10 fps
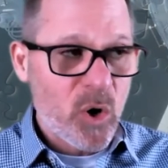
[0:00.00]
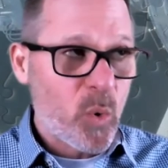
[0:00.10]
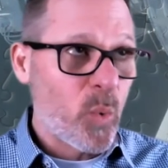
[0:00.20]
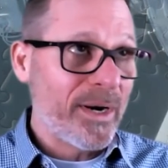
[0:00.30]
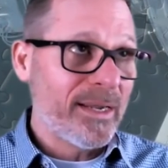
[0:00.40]

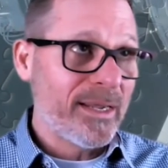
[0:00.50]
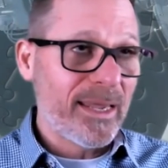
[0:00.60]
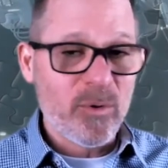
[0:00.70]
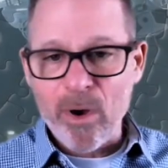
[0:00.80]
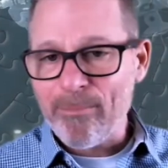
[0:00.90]
winning
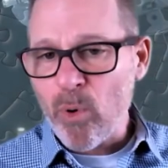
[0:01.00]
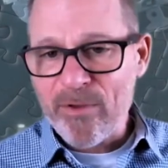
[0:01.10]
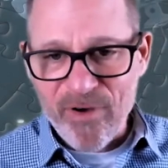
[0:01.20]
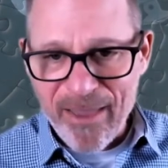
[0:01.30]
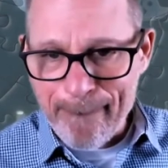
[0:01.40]
a
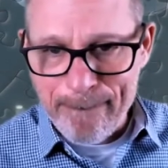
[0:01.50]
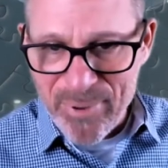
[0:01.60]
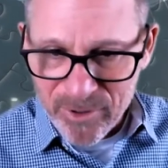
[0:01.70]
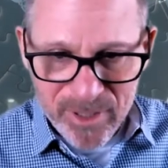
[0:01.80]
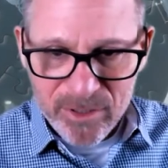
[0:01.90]
$1.5
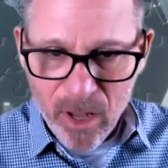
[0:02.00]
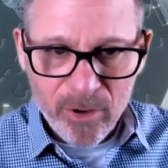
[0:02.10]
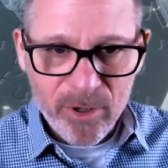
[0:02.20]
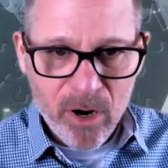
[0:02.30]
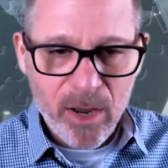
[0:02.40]

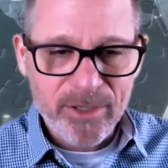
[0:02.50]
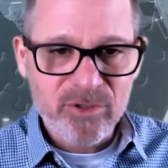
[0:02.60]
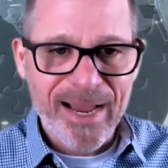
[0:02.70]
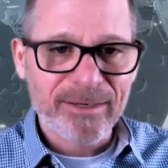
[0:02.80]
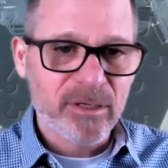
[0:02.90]
billion
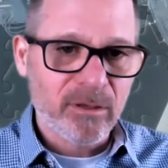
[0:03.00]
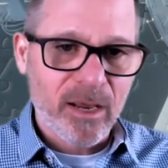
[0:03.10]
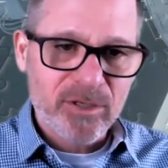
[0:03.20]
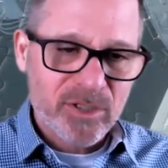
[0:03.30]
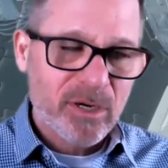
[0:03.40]
contract to
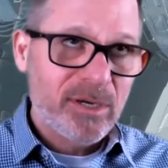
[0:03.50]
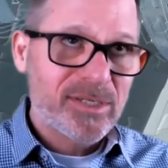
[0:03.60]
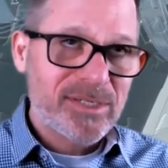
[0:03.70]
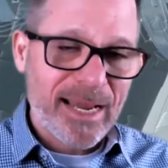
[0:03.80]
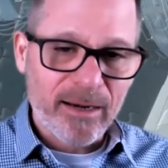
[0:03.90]
launch
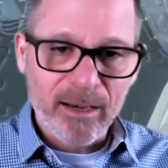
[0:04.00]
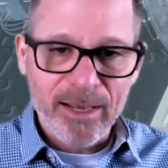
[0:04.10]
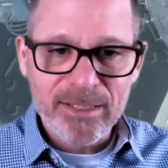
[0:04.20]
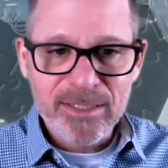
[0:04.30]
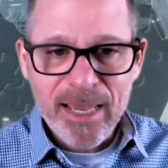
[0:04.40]

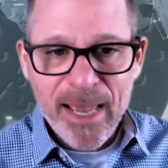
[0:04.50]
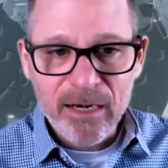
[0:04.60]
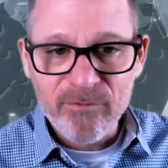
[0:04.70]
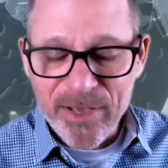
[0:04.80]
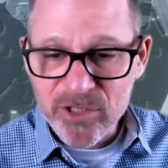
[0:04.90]
satellites
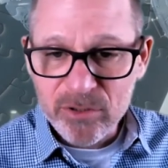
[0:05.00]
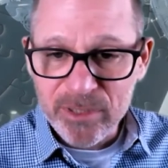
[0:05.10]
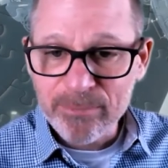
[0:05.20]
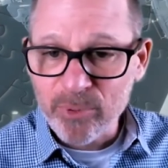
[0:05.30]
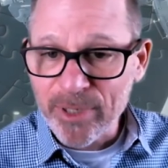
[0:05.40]
and
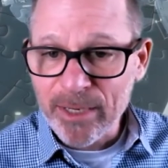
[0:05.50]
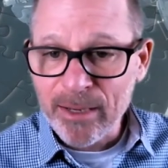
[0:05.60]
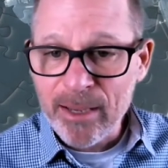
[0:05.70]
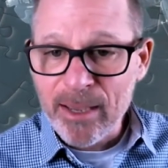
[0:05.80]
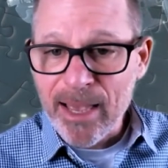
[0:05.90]
eventually
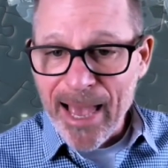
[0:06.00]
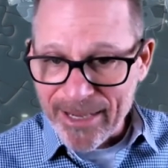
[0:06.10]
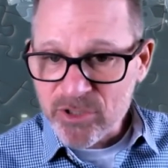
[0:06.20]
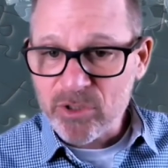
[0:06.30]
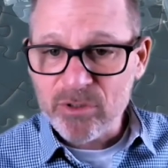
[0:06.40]
bring
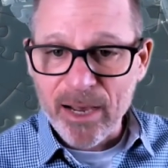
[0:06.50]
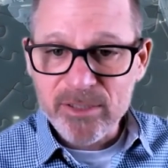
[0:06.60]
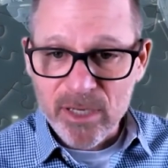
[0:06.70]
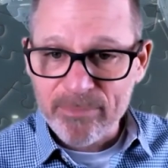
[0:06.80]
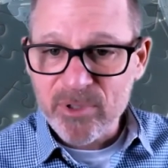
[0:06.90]

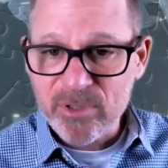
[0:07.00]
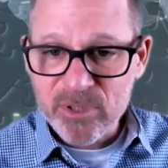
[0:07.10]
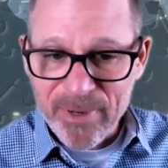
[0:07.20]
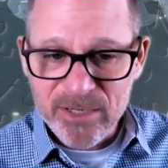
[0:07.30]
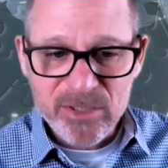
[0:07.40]
astronauts up to the
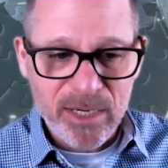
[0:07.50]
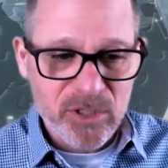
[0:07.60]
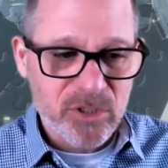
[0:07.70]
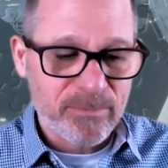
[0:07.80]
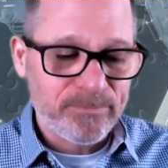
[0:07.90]
space
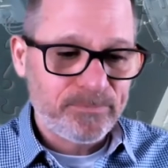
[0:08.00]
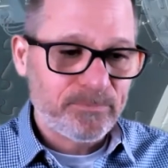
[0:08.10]
station.